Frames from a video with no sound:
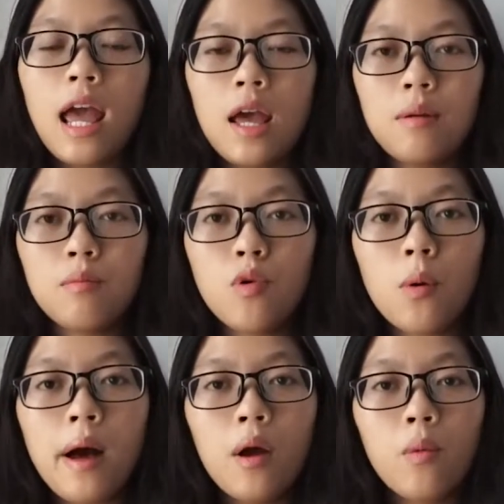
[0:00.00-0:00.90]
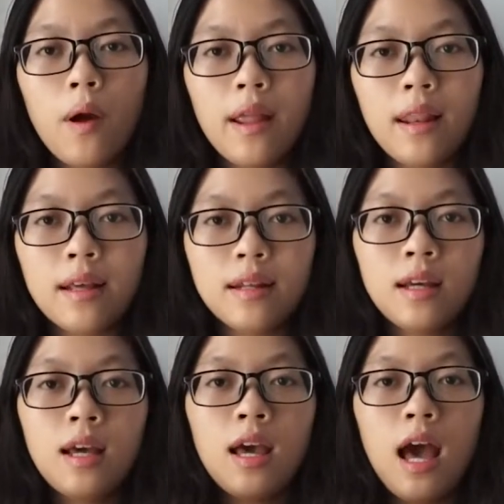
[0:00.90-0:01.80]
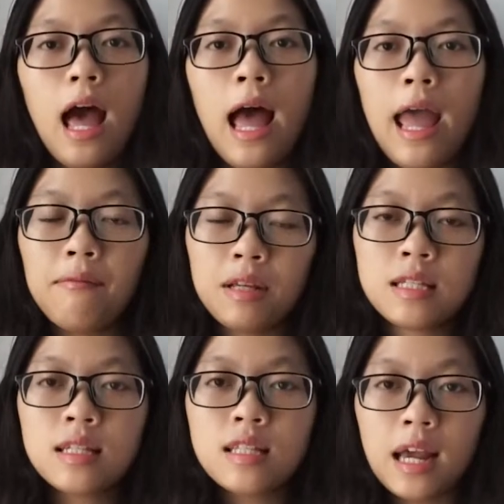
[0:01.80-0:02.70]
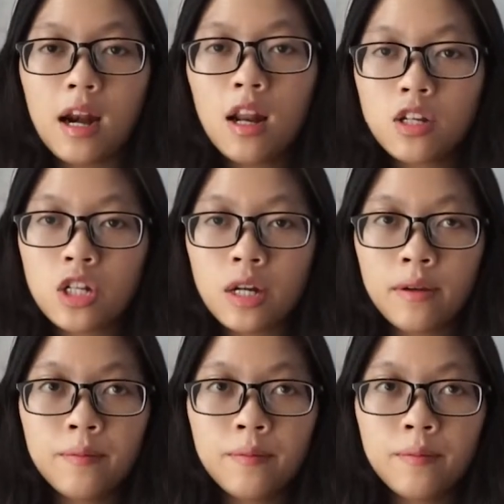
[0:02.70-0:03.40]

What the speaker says: and mobile wallet NFC technology.